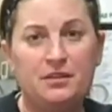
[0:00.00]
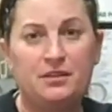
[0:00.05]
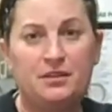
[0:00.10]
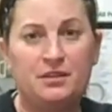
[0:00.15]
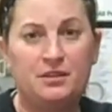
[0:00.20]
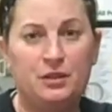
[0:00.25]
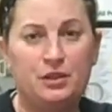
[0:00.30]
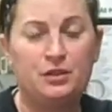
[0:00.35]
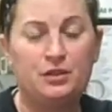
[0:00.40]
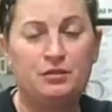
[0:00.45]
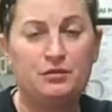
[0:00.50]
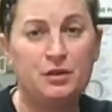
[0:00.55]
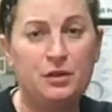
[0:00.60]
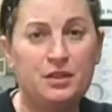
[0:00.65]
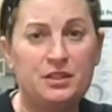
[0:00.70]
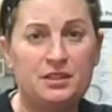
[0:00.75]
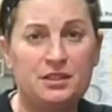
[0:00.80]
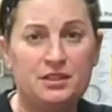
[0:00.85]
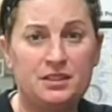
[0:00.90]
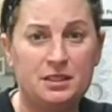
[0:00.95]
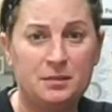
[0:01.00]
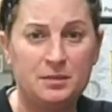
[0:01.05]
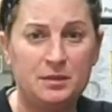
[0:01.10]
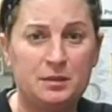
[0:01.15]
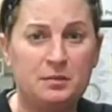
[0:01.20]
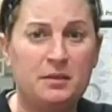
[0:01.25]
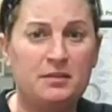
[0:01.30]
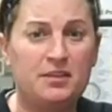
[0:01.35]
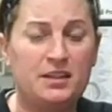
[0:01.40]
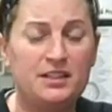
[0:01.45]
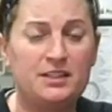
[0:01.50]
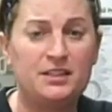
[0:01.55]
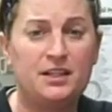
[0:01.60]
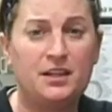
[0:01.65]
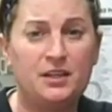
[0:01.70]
that the union vote is a symptom of us